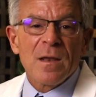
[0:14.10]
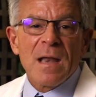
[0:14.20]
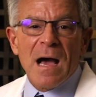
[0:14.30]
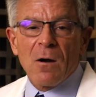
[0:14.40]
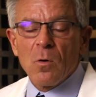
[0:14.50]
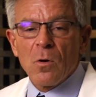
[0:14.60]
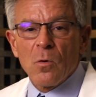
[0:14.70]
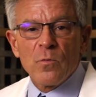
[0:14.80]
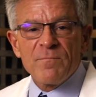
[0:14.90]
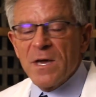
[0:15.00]
Now,
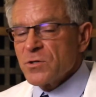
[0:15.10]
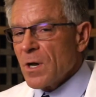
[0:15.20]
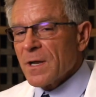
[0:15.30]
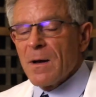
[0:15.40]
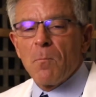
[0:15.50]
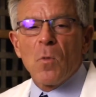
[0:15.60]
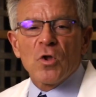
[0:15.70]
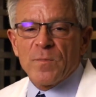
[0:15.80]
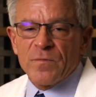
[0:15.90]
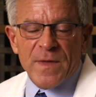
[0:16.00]
we've been talking about
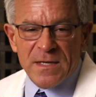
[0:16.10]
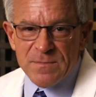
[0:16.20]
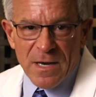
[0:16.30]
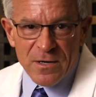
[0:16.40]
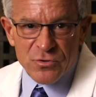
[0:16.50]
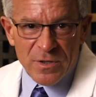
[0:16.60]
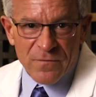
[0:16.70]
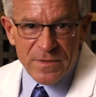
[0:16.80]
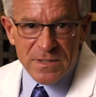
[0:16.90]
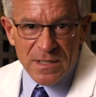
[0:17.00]
multiple things about
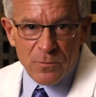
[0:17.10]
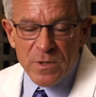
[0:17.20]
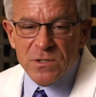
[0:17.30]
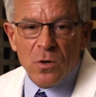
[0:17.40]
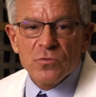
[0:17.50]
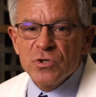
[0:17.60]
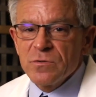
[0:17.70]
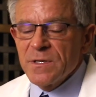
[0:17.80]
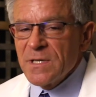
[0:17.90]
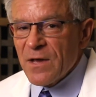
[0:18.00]
adrenal fatigue. We told
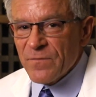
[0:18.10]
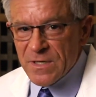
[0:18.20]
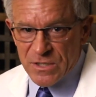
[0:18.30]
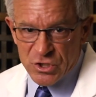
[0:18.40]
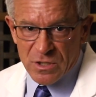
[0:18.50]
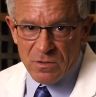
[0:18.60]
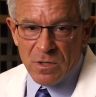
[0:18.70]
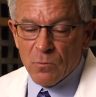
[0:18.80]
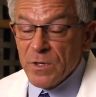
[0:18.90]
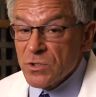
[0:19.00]
you the definition.
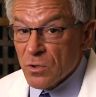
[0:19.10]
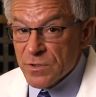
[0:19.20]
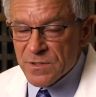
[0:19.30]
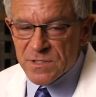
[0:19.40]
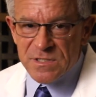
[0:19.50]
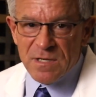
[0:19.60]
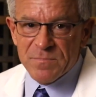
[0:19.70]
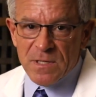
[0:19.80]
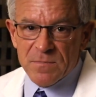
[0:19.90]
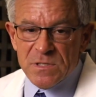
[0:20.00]
We told you the
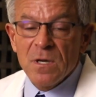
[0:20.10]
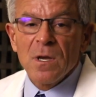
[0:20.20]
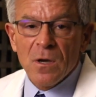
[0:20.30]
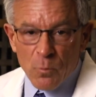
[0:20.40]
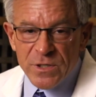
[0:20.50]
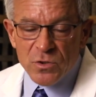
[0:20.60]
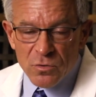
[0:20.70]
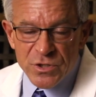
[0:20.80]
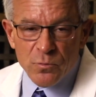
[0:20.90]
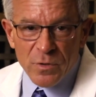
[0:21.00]
symptoms. We
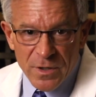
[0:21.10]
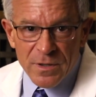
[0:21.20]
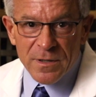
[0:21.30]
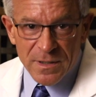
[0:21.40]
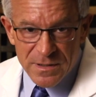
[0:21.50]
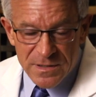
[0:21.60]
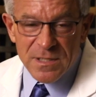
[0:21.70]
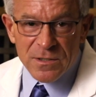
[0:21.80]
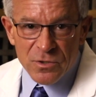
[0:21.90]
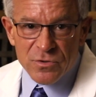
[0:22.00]
told you we're going to
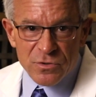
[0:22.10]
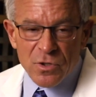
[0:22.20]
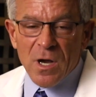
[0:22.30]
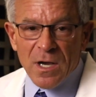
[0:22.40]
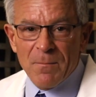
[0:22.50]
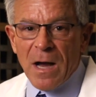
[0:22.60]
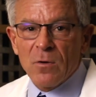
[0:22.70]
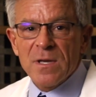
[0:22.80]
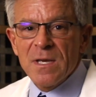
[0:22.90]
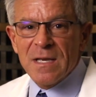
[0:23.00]
continue to talk
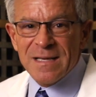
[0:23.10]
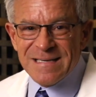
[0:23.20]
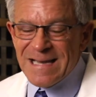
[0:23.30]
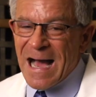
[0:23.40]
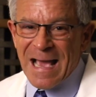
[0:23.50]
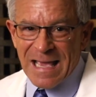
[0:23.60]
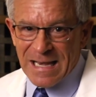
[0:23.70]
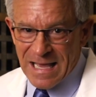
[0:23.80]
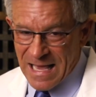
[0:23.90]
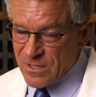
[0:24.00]
about
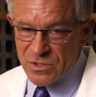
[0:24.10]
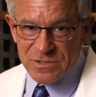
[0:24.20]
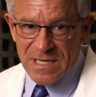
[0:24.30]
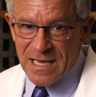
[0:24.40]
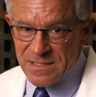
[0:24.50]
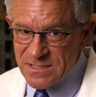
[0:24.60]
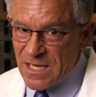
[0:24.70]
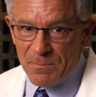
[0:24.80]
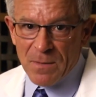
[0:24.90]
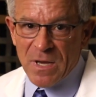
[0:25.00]
diet, exercise,
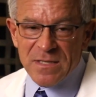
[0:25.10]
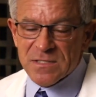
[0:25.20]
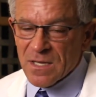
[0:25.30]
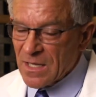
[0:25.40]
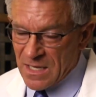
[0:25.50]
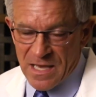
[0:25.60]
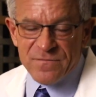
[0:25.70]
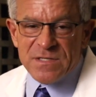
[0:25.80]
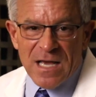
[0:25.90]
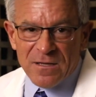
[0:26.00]
supplements,
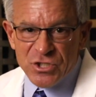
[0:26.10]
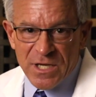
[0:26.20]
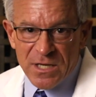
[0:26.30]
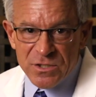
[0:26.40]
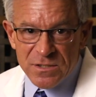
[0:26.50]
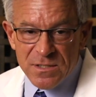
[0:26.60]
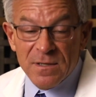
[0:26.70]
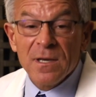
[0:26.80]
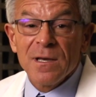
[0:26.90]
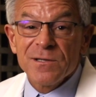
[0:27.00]
lifestyle changes.
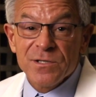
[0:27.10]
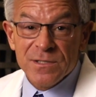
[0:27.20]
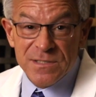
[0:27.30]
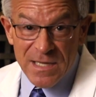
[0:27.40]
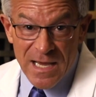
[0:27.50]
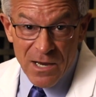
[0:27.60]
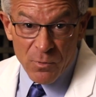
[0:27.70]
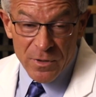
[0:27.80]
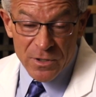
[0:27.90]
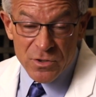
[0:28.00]
Today
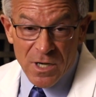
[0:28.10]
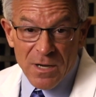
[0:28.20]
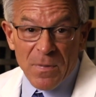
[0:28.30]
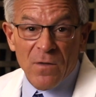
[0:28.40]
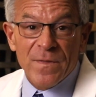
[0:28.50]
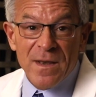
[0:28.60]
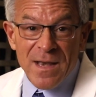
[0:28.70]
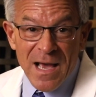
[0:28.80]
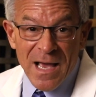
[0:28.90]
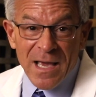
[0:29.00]
we're going to talk about the
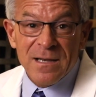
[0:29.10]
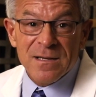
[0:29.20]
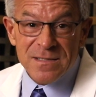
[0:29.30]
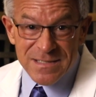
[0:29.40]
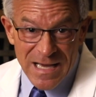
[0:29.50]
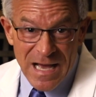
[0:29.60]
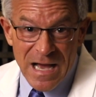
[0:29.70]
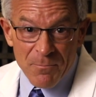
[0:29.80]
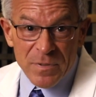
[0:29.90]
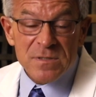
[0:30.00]
9
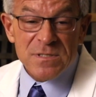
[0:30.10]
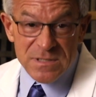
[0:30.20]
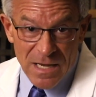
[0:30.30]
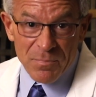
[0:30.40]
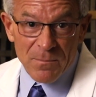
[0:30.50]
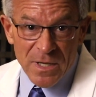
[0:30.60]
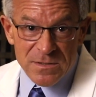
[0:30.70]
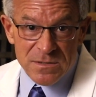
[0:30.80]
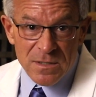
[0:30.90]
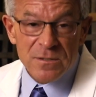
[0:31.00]
top
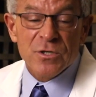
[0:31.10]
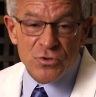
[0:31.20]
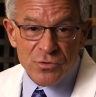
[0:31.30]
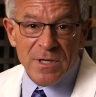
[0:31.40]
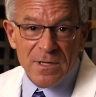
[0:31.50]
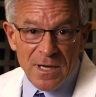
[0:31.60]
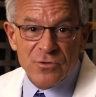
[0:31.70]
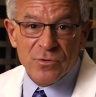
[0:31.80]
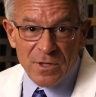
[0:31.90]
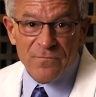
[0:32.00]
supplements to treat
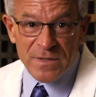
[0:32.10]
adrenal